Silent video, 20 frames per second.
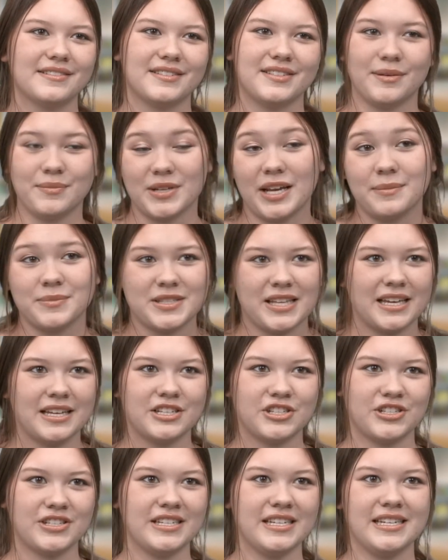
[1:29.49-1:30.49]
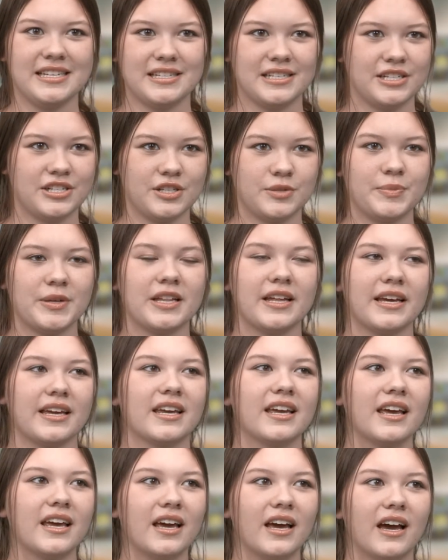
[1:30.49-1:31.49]
sometimes they just need to just be like,
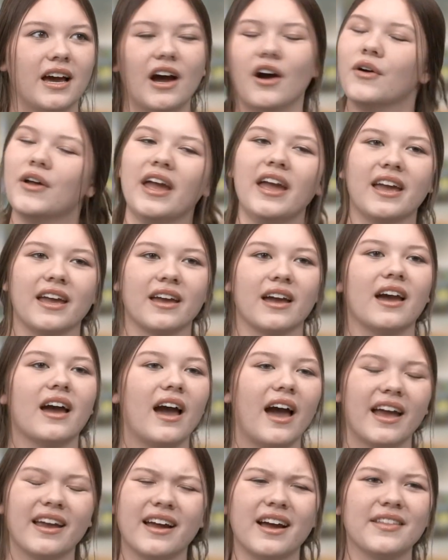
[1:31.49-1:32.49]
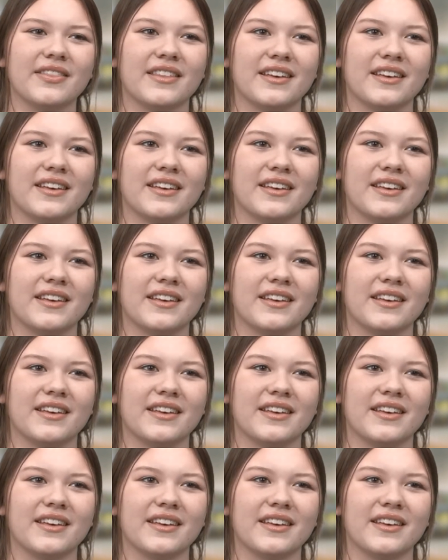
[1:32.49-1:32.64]
okay, I got